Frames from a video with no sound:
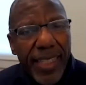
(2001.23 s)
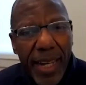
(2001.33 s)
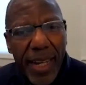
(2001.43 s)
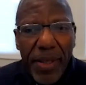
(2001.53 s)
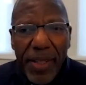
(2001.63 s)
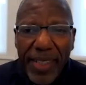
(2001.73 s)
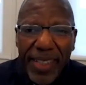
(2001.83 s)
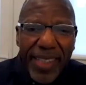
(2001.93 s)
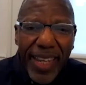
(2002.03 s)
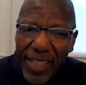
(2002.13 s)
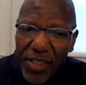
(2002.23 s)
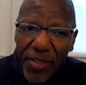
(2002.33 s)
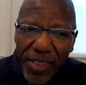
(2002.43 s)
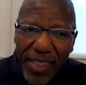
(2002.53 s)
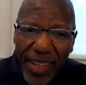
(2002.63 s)
neighborhood
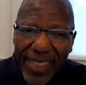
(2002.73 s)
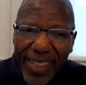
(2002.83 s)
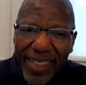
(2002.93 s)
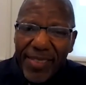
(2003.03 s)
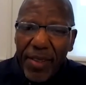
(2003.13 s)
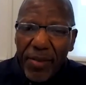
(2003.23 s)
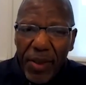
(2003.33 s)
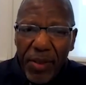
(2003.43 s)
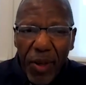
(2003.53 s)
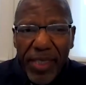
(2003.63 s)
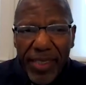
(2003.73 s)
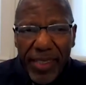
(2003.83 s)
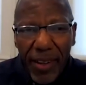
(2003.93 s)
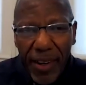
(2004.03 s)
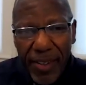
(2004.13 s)
contextual data we
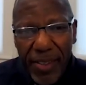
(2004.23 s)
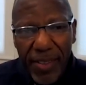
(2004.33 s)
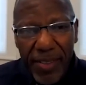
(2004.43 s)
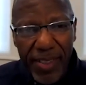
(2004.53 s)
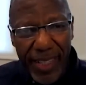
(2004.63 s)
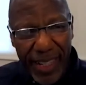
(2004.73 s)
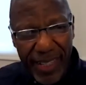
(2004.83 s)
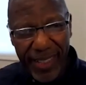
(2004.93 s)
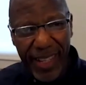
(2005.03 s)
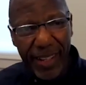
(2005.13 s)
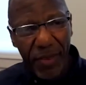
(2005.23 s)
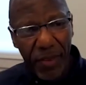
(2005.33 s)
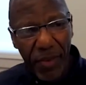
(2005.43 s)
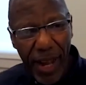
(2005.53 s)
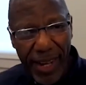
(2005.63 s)
wanted to also get a
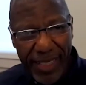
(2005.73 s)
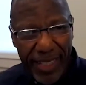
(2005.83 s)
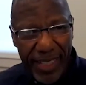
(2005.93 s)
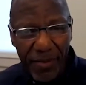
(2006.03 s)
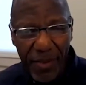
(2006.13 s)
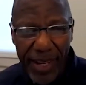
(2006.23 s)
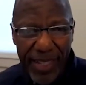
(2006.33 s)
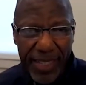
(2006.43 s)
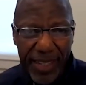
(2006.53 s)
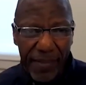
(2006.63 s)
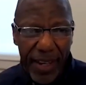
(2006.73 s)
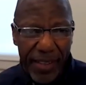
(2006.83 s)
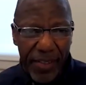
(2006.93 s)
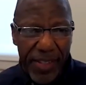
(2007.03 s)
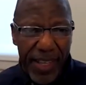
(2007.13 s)
variety of ways of
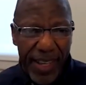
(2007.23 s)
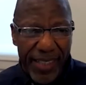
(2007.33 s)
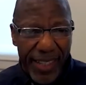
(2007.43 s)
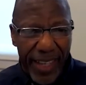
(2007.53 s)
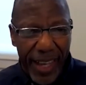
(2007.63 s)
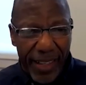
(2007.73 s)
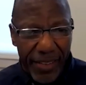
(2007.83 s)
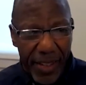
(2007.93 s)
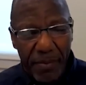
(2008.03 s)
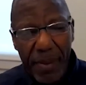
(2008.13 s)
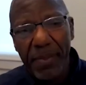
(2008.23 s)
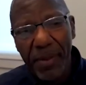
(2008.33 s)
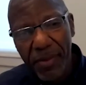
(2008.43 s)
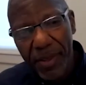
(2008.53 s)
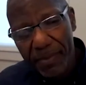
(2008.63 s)
understanding how young
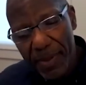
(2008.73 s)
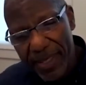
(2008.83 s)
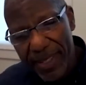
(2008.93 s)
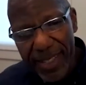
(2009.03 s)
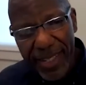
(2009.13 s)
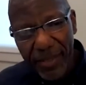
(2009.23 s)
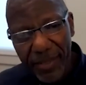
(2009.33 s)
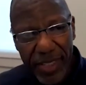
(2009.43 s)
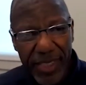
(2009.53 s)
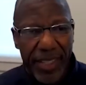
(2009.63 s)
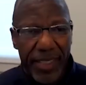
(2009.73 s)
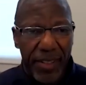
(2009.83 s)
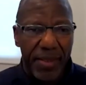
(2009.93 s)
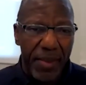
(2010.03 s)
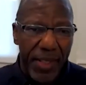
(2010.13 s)
people were positioned within
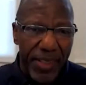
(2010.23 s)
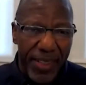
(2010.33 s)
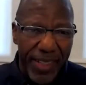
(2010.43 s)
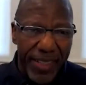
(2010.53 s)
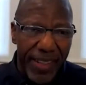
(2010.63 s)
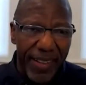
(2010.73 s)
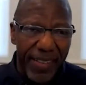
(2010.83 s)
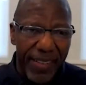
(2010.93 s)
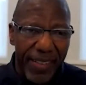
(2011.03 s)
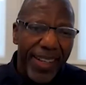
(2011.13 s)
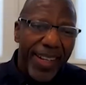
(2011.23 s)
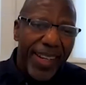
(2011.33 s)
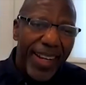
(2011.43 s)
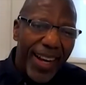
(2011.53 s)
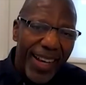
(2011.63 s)
their community. So
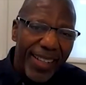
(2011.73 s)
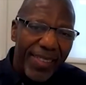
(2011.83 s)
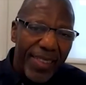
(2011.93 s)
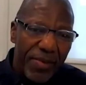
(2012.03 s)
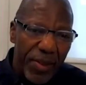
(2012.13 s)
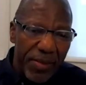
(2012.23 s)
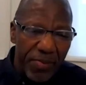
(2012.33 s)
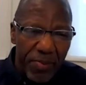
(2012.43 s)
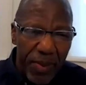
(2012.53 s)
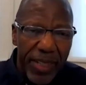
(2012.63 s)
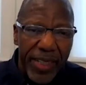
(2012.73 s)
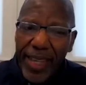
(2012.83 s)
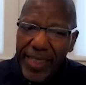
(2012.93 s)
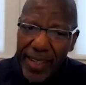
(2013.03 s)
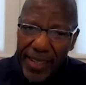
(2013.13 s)
uh, we looked
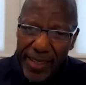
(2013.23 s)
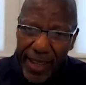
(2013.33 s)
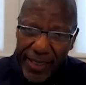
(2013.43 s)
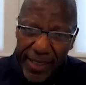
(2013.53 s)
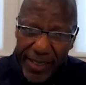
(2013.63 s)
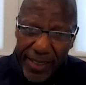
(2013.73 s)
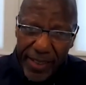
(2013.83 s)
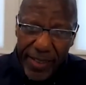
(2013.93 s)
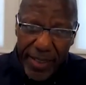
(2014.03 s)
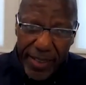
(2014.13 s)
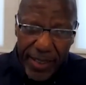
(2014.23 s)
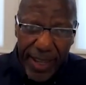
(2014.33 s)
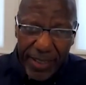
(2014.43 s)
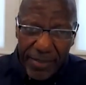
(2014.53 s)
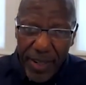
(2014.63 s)
at things like the
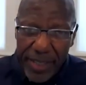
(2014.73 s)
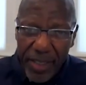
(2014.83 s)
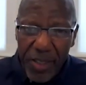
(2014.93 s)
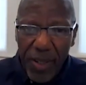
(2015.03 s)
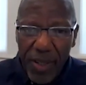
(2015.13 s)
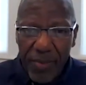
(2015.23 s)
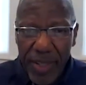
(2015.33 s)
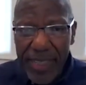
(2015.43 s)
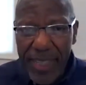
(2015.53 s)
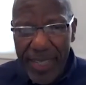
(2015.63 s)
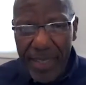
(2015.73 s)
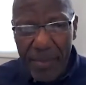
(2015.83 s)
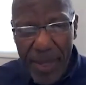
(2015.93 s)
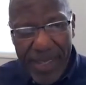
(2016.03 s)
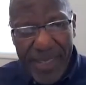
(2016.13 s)
United Way 211
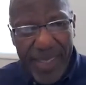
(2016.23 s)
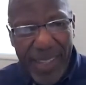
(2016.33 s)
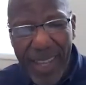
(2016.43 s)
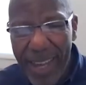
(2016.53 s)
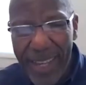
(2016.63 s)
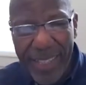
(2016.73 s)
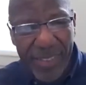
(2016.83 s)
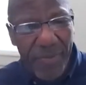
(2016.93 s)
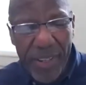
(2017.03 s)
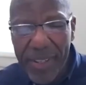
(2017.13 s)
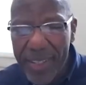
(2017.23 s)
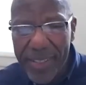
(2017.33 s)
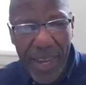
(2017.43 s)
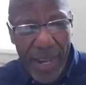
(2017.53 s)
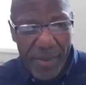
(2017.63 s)
database that has
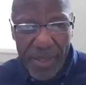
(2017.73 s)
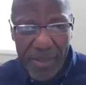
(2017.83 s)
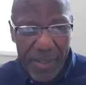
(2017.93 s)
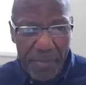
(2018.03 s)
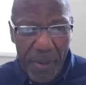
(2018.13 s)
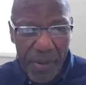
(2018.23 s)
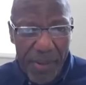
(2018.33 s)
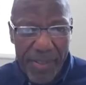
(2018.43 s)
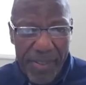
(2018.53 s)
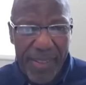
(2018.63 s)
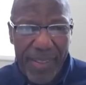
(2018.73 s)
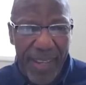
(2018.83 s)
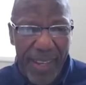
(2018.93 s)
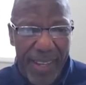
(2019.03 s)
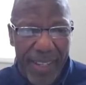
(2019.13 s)
various types of
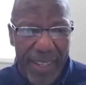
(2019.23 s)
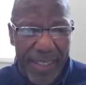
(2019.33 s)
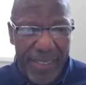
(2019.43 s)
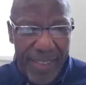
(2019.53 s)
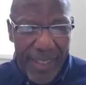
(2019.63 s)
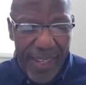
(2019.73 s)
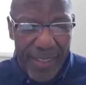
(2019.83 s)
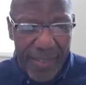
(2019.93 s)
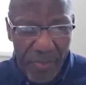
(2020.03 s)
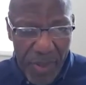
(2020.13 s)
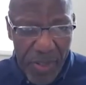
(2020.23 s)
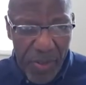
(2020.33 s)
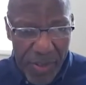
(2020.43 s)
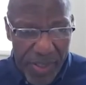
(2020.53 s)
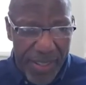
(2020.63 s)
supports uh, and, and
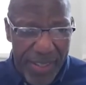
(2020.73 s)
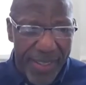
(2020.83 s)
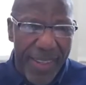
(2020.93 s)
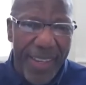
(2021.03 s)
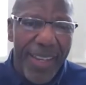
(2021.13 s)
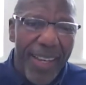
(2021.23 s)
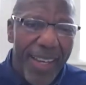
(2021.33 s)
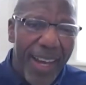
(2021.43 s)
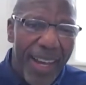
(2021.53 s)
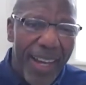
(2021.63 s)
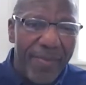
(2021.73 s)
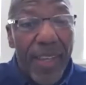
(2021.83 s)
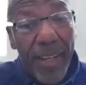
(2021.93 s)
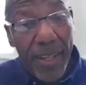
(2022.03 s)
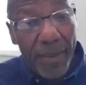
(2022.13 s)
resources. Uh,
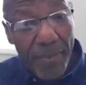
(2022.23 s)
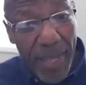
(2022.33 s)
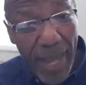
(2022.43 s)
the Hub